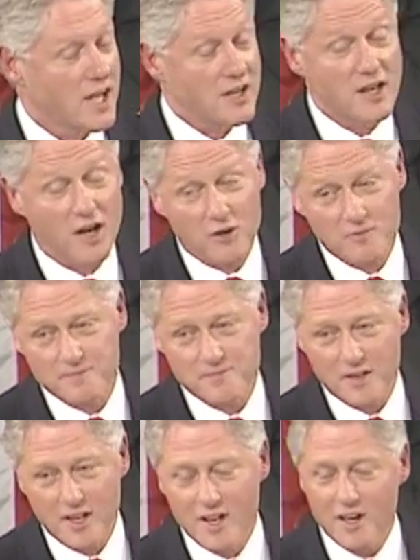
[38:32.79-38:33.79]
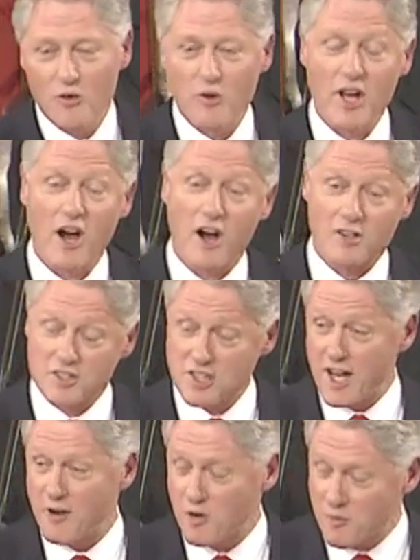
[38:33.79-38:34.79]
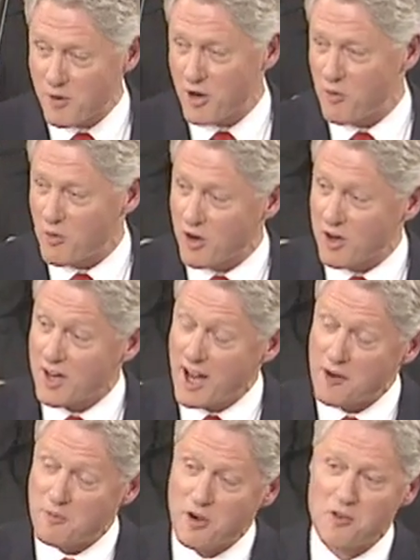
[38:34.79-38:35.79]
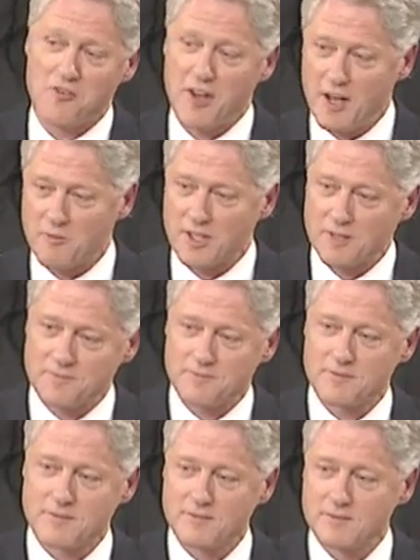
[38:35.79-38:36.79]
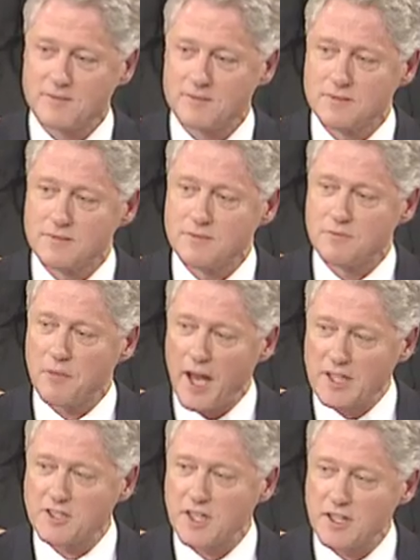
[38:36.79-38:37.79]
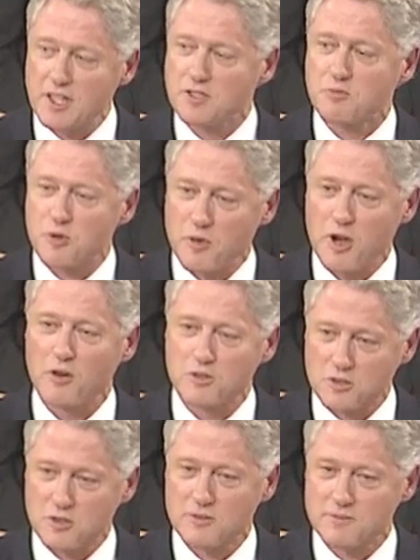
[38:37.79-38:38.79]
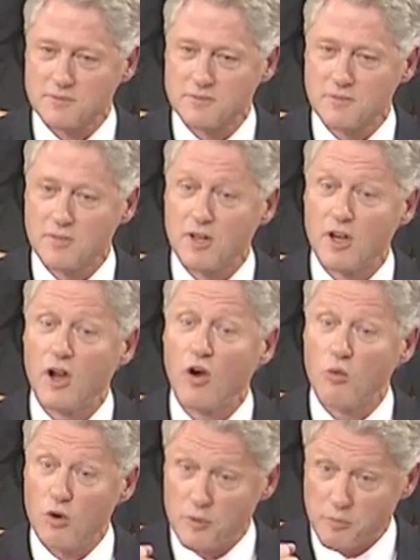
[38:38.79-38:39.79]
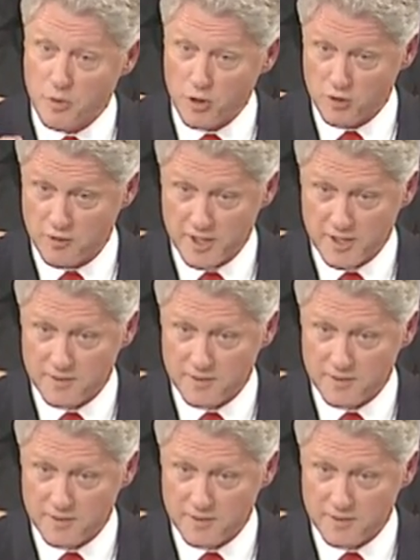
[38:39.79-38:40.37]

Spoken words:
You know, we all say we're pro-work and pro-family. Passing this proposal would prove it.